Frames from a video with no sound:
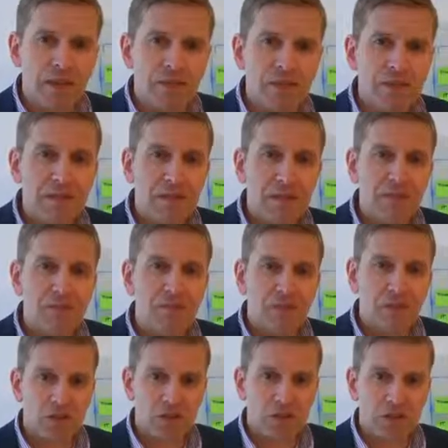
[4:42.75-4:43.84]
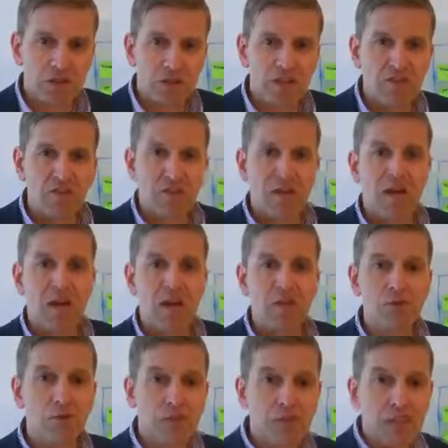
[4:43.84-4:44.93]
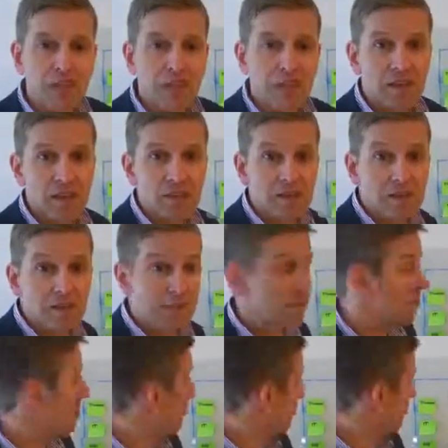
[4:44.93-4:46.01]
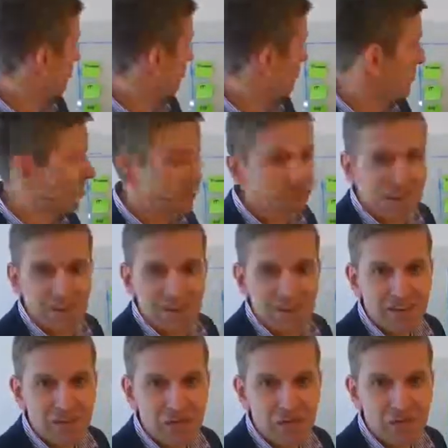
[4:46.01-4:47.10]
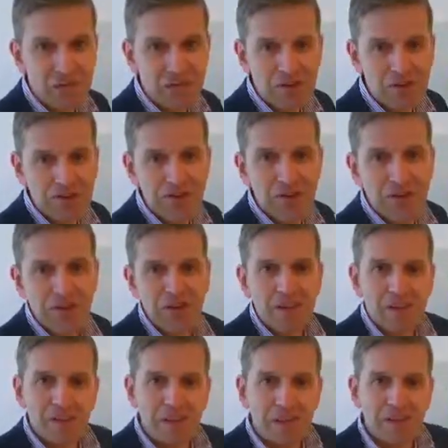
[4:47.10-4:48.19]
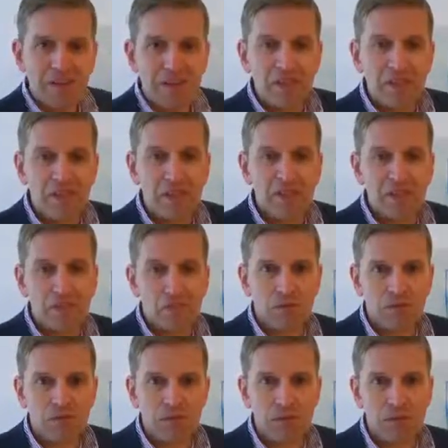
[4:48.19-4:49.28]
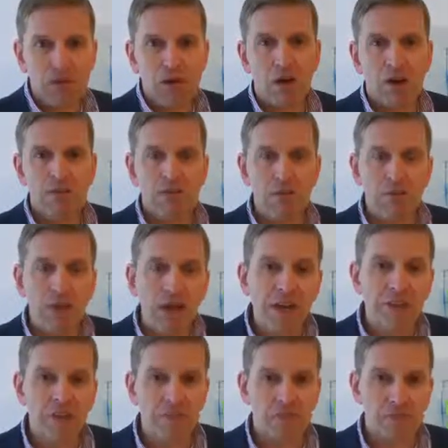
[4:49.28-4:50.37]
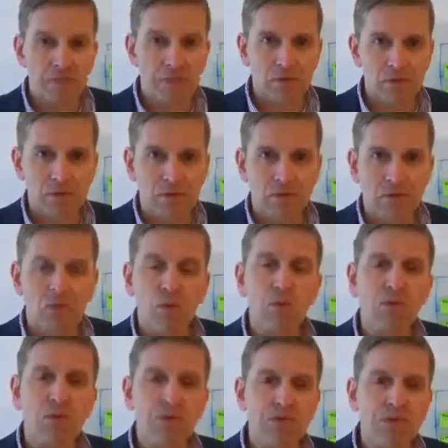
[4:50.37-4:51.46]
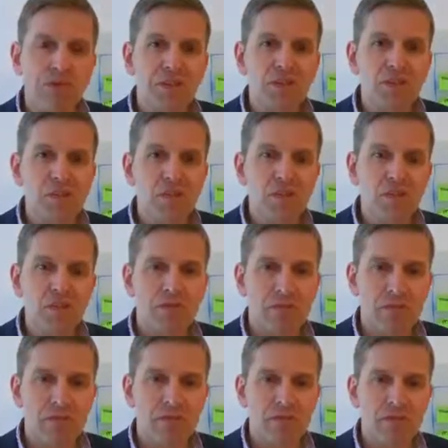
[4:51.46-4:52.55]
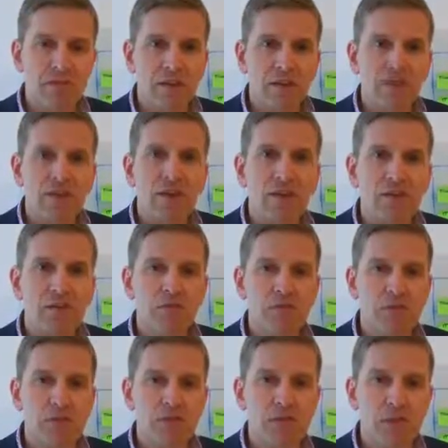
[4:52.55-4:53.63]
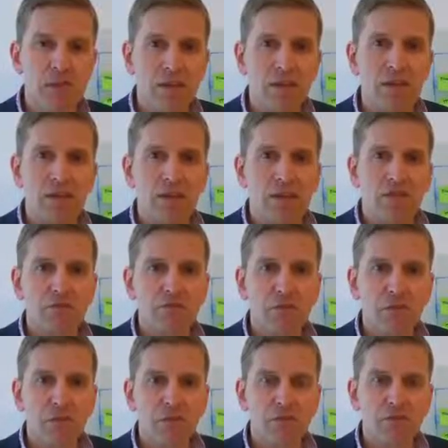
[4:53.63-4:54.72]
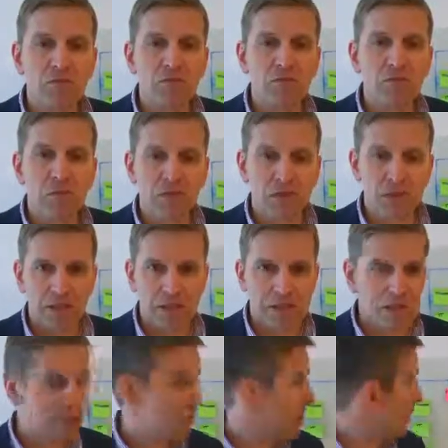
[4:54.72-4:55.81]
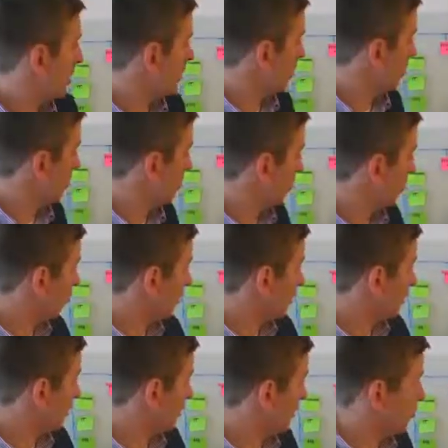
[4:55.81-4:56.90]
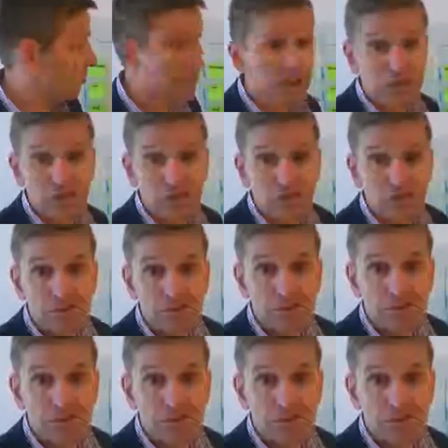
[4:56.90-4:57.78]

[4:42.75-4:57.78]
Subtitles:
The main discussion has been how to link the different units up together. The key assumption behind the matrix approach was that you needed to do that by creating formal reporting lines in two or more directions.